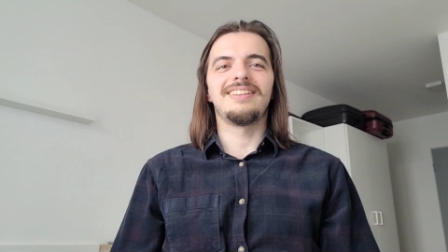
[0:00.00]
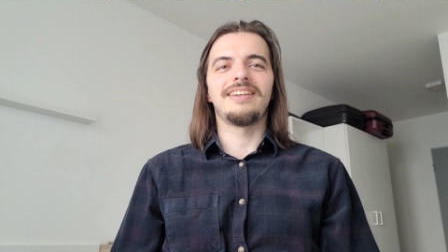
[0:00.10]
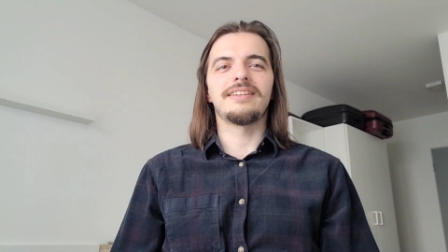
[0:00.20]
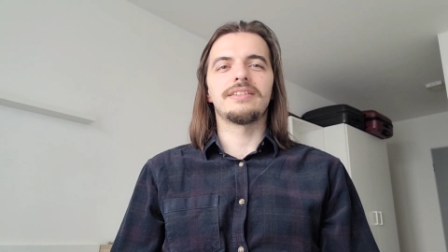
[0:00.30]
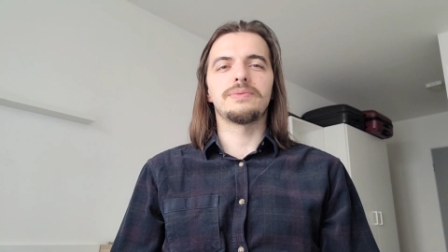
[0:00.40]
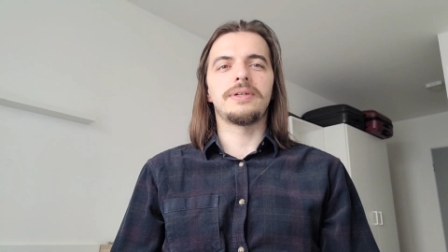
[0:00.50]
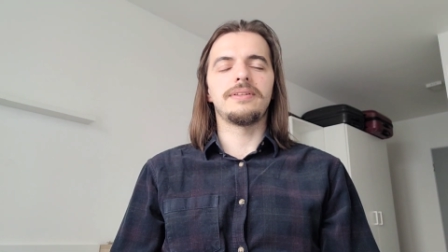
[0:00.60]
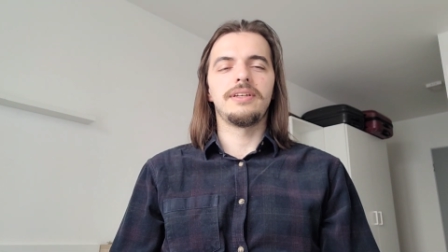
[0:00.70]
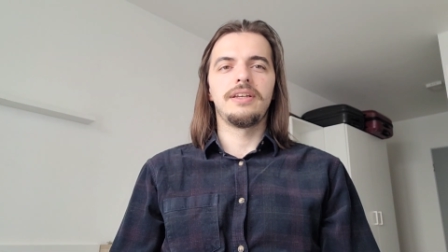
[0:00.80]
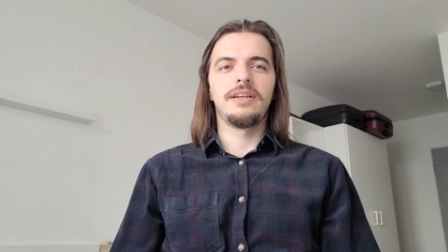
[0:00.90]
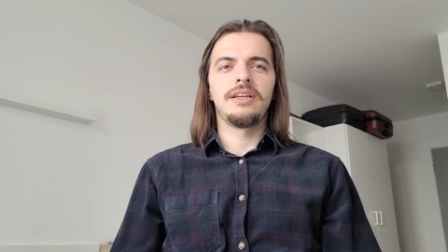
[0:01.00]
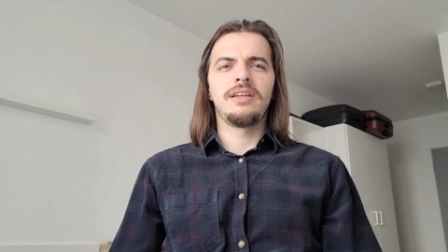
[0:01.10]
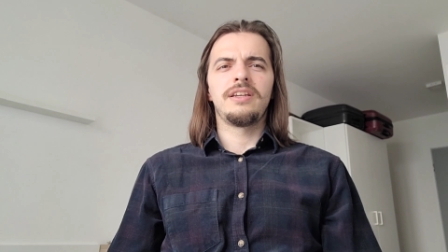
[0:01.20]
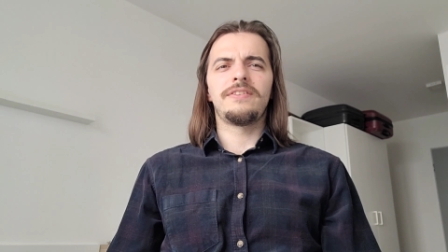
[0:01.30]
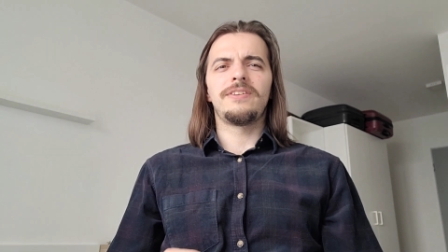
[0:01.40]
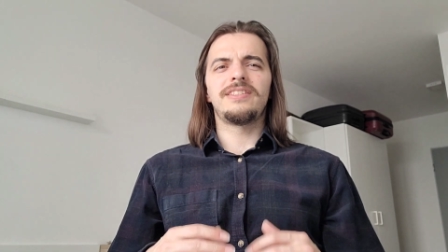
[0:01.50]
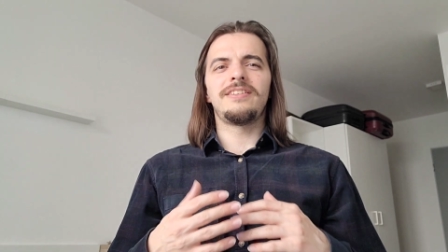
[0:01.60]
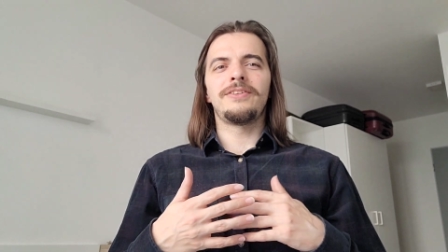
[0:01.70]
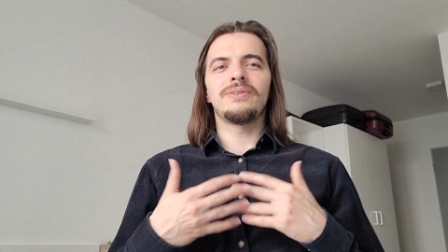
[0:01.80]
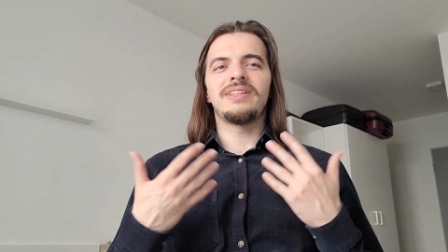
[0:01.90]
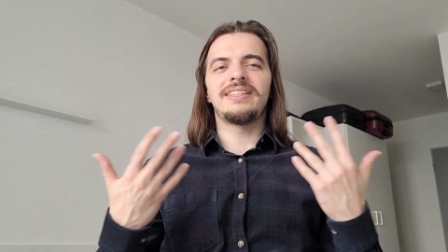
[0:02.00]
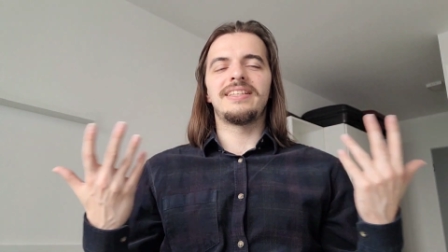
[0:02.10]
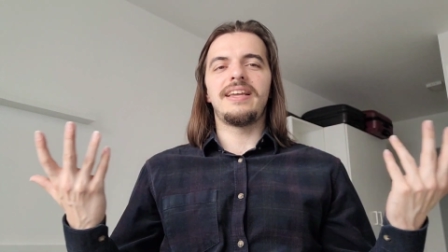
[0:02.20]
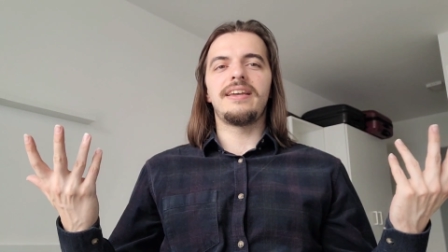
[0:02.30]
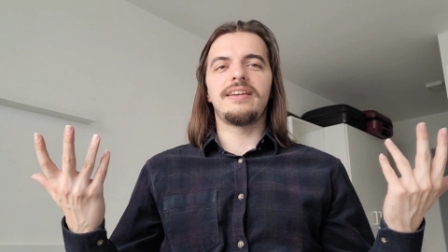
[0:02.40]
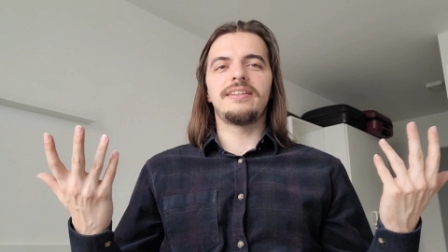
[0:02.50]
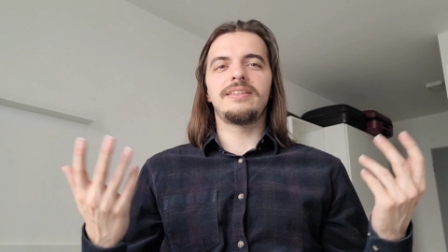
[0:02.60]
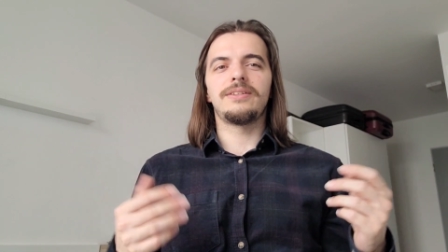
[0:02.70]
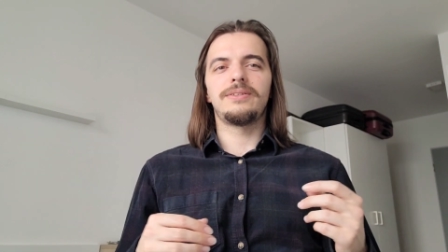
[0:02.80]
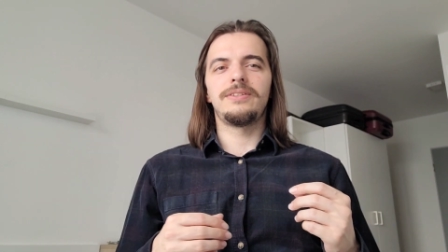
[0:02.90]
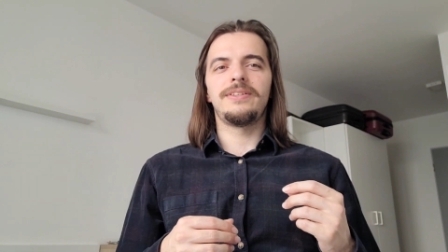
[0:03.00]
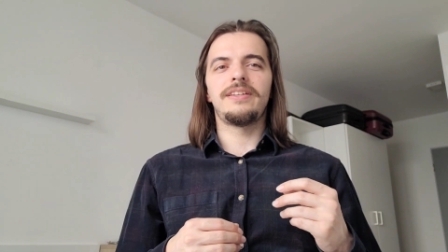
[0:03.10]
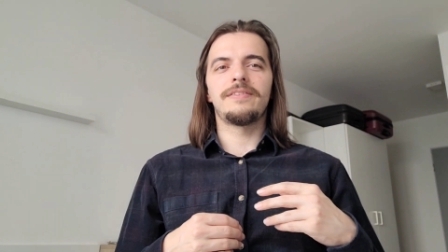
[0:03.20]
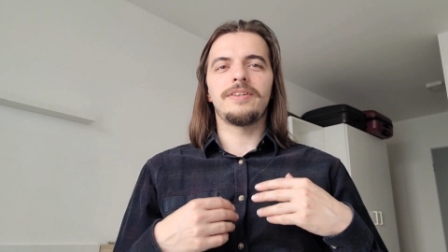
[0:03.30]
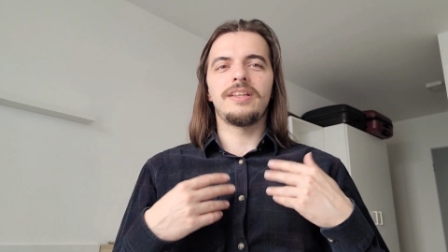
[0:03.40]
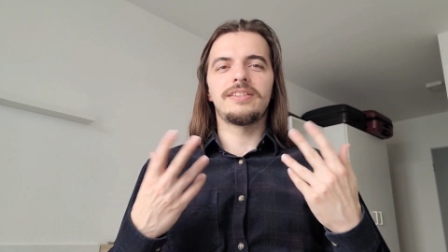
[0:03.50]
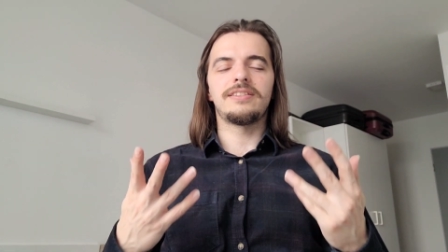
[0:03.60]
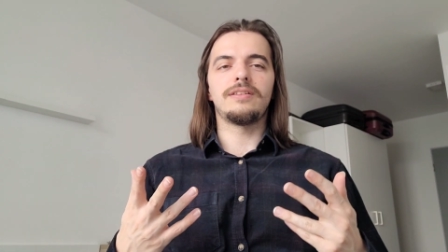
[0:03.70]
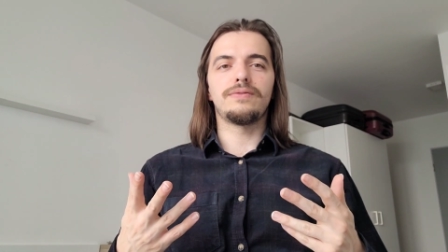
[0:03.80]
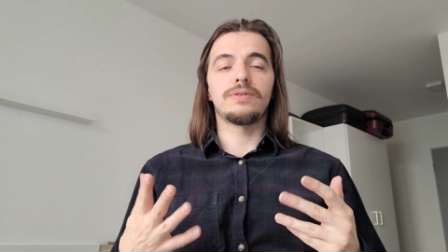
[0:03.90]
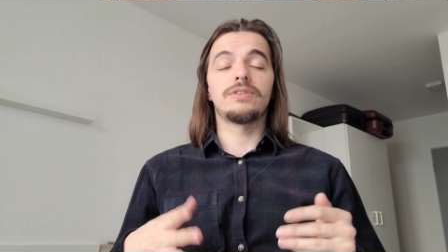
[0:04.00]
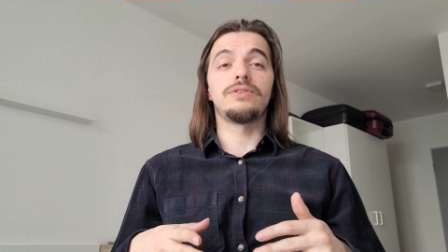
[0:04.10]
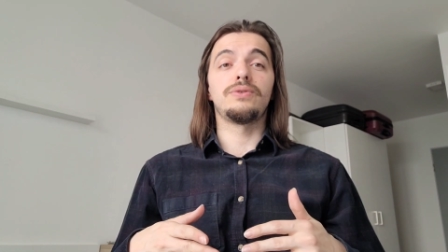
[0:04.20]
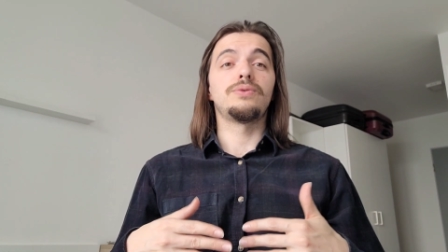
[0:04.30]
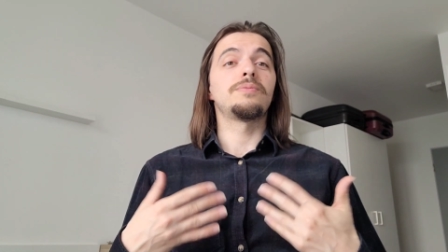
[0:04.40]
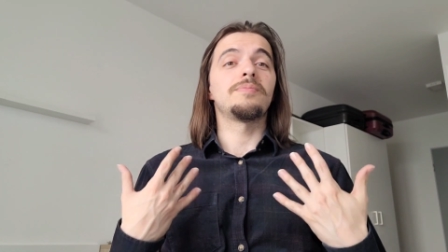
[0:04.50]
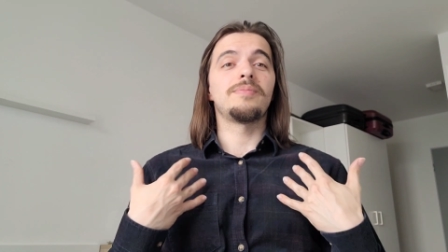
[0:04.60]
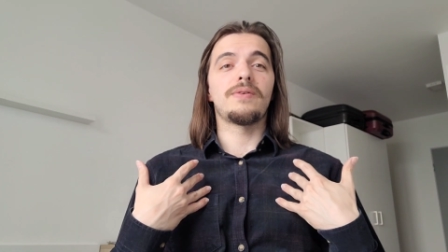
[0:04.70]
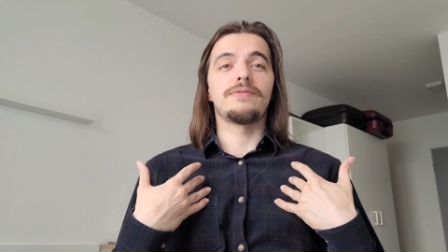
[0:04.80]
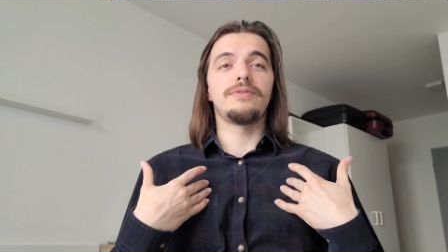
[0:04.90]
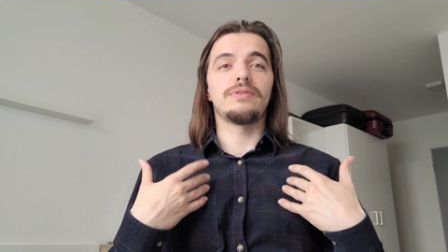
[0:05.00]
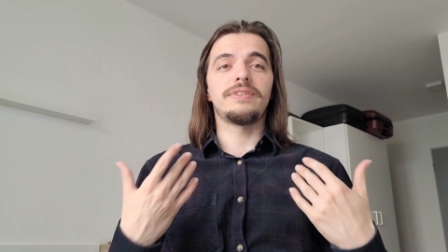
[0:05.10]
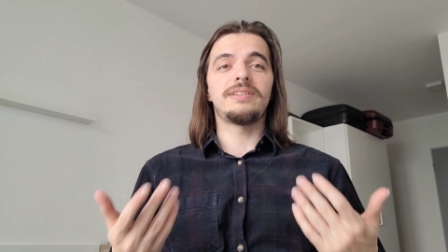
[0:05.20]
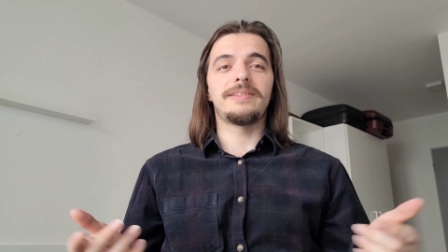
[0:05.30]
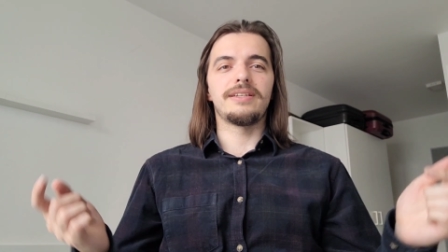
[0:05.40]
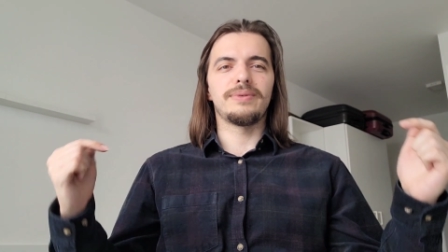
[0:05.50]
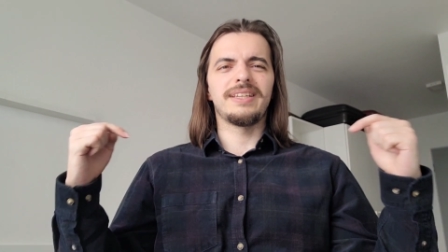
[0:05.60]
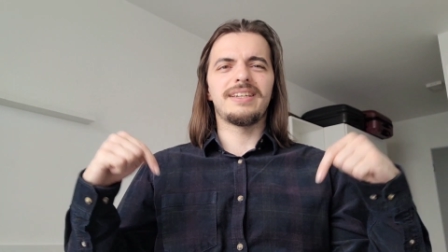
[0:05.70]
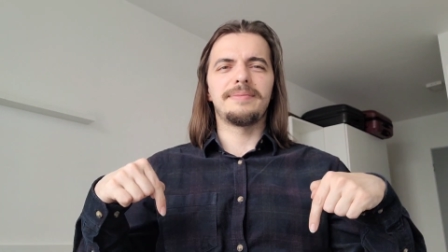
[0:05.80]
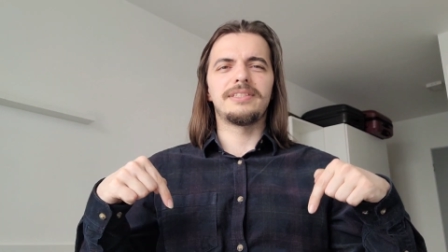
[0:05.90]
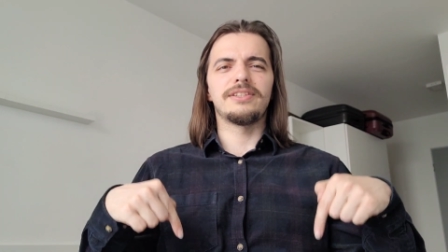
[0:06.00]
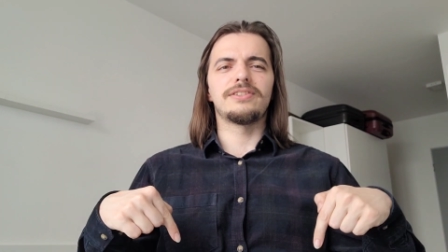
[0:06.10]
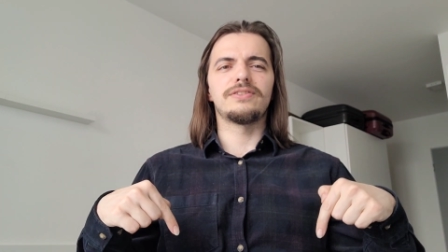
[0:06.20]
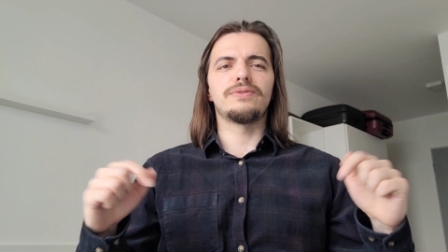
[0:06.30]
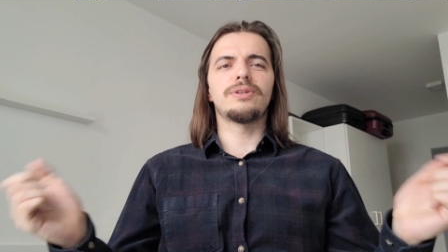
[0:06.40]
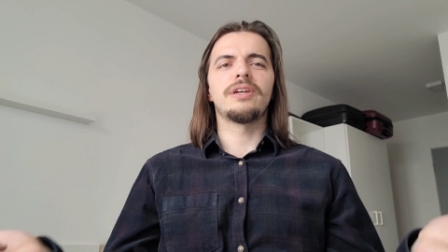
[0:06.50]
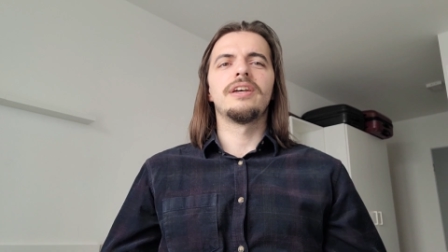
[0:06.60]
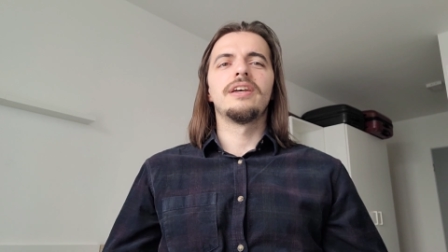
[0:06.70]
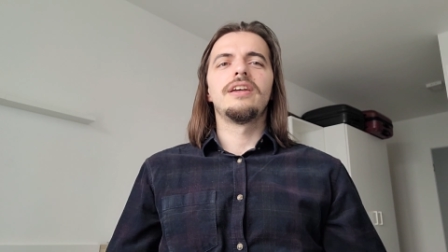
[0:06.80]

like it as well. If there's anything you'd like to add to the novella itself or to my review of it, that's what the comment section is for.